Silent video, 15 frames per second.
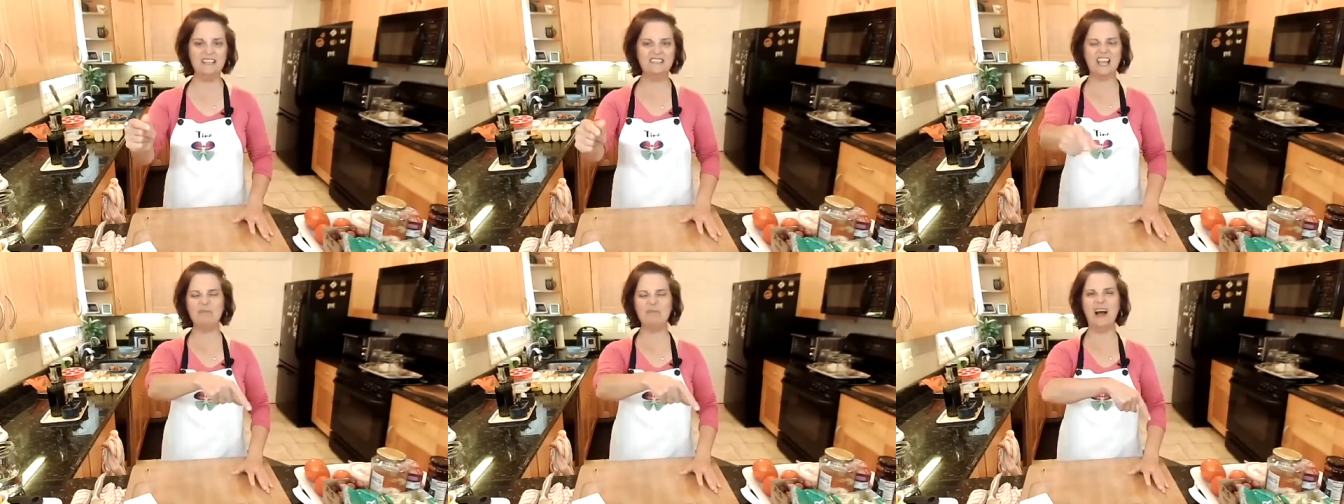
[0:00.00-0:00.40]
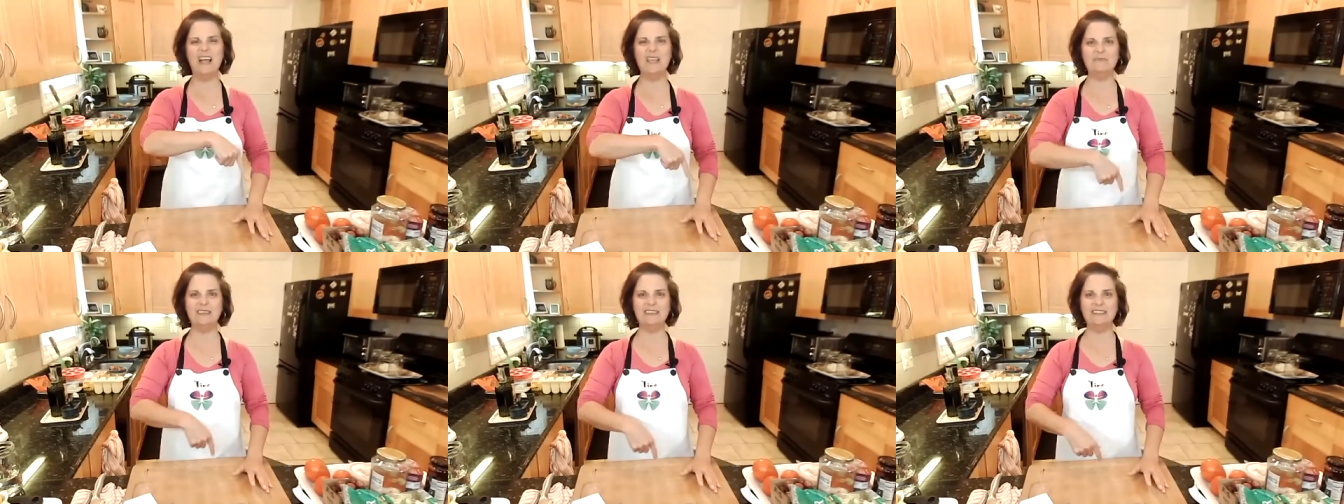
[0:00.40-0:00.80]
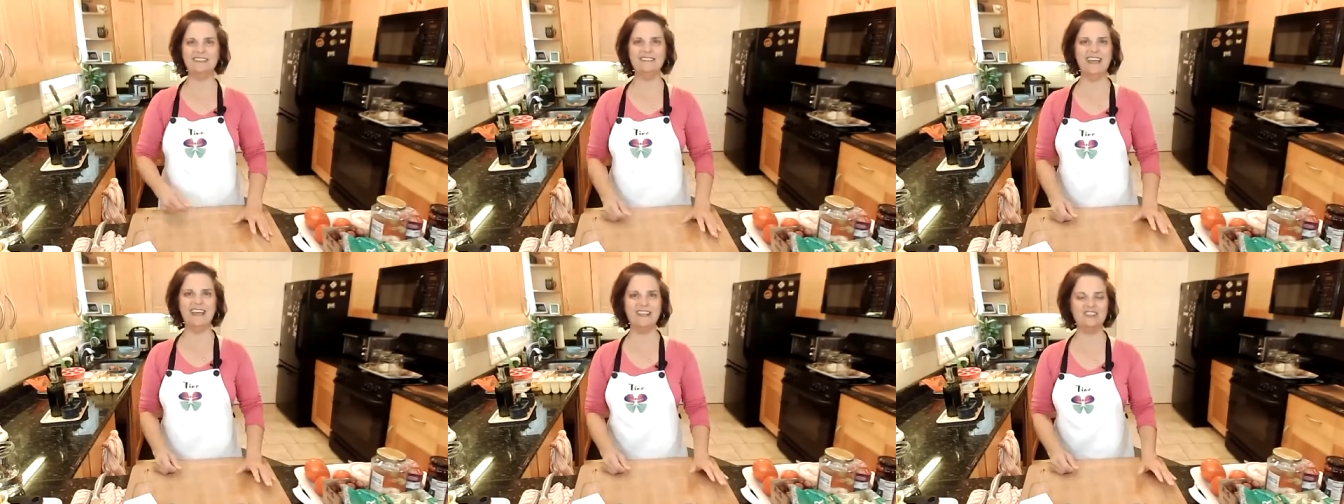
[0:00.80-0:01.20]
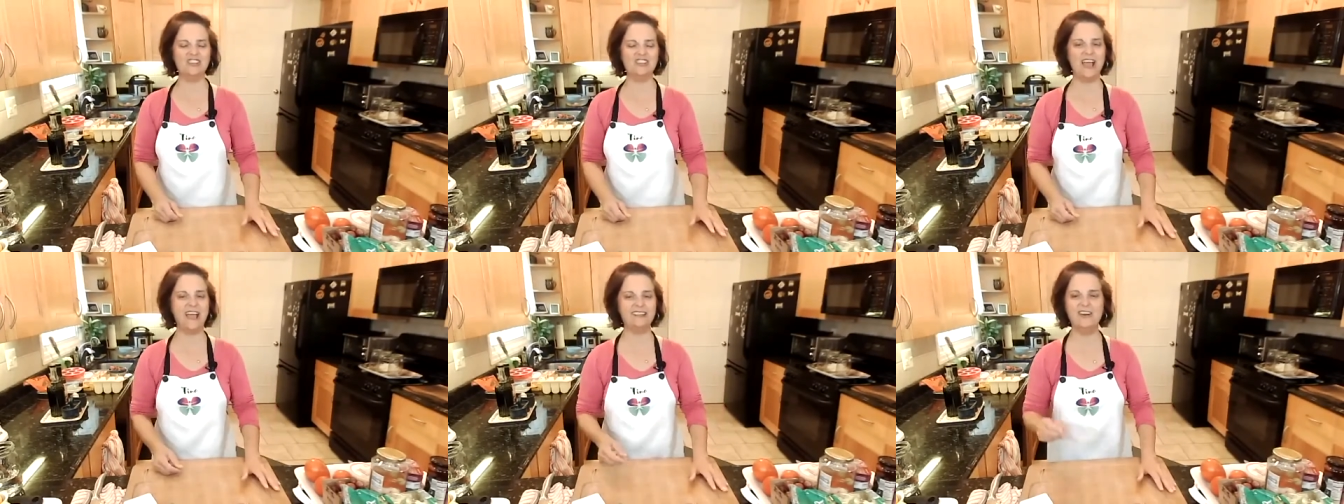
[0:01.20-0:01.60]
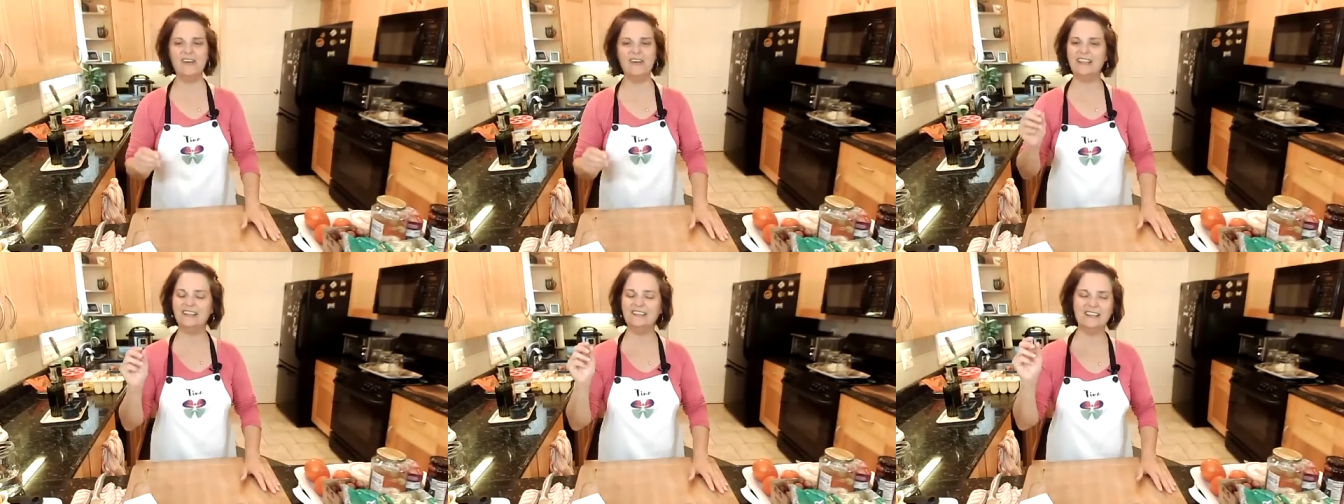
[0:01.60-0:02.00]
type "I'm in" that chat. Go
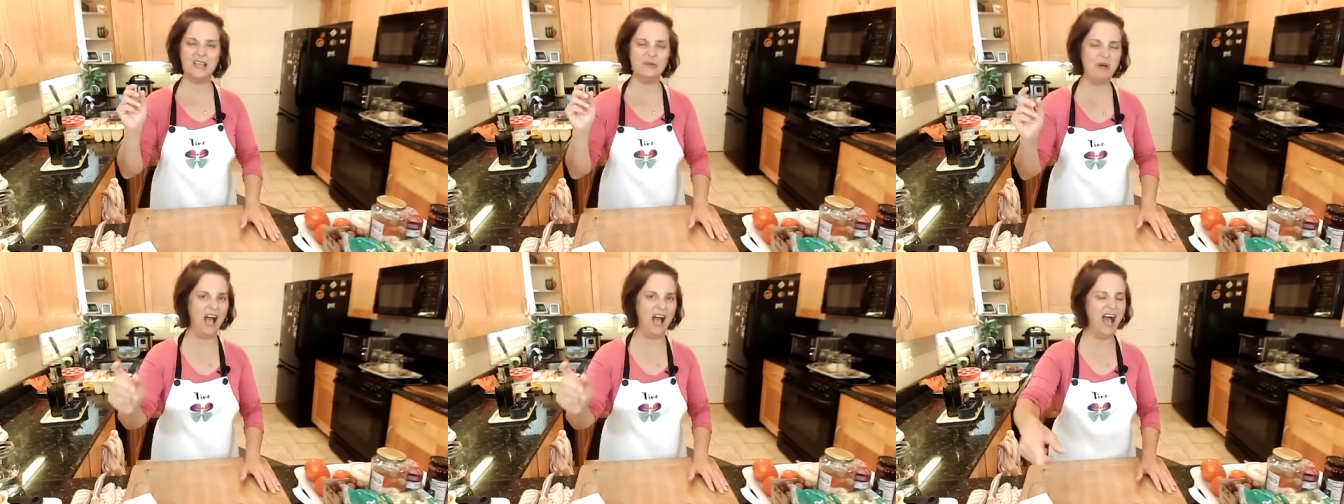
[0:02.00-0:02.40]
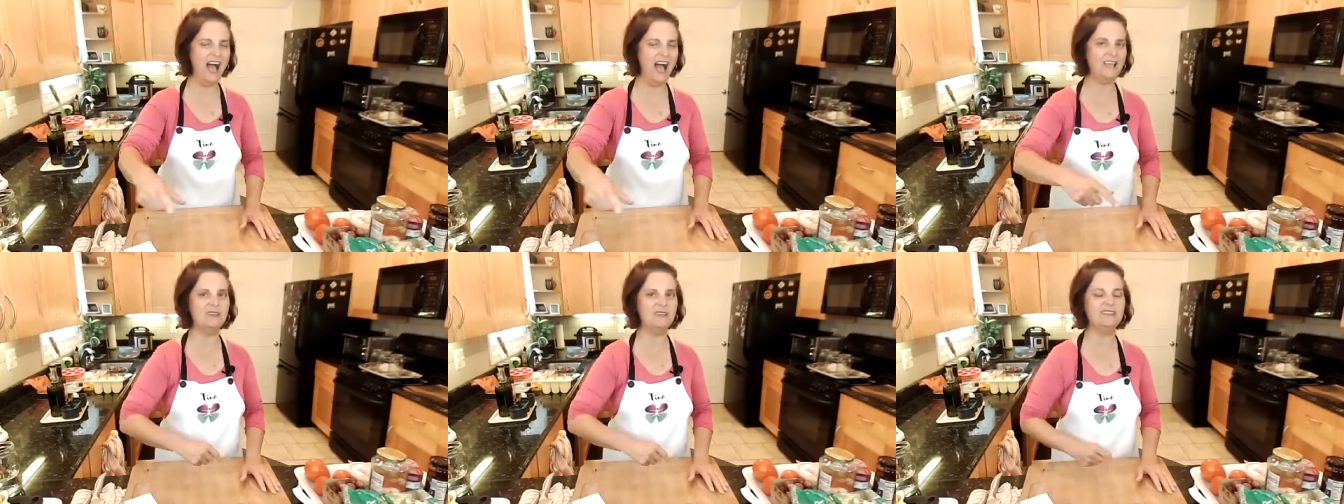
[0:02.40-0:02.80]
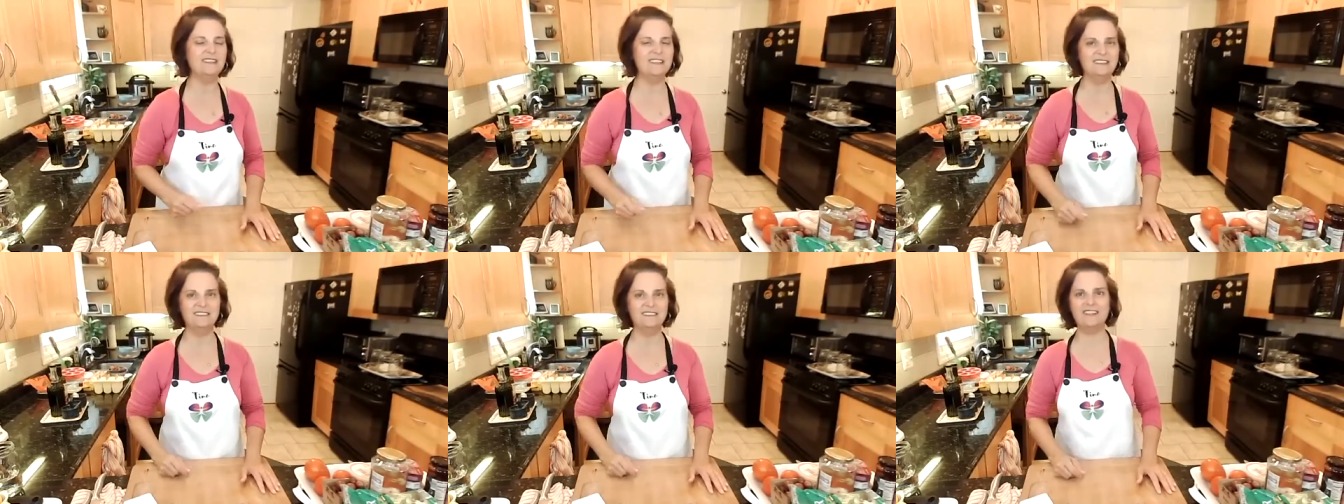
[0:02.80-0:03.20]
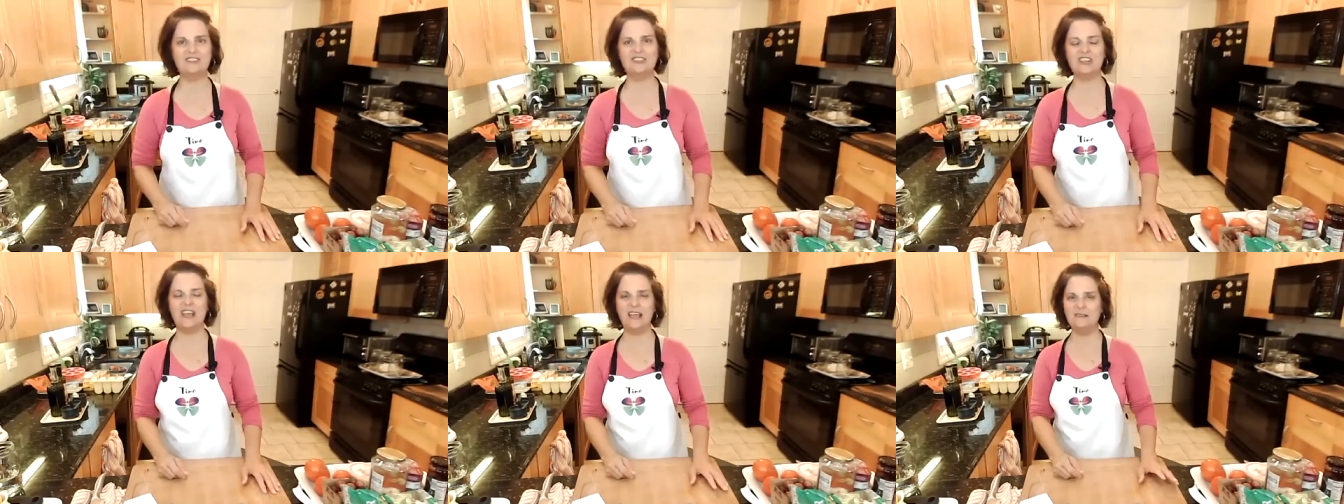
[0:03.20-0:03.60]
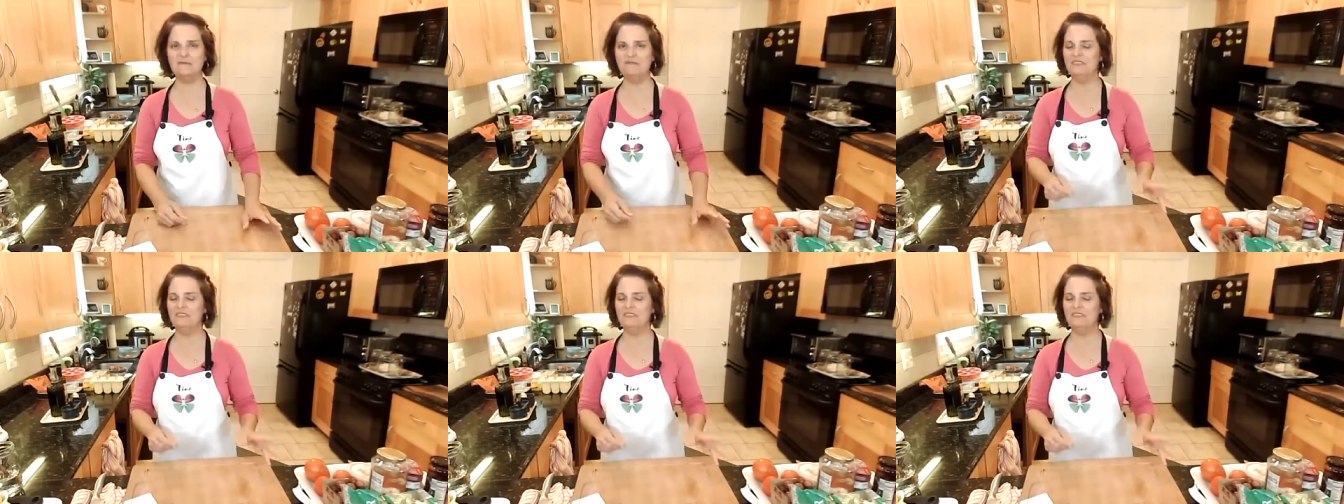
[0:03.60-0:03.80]
ahead and type "I'm in" that chat.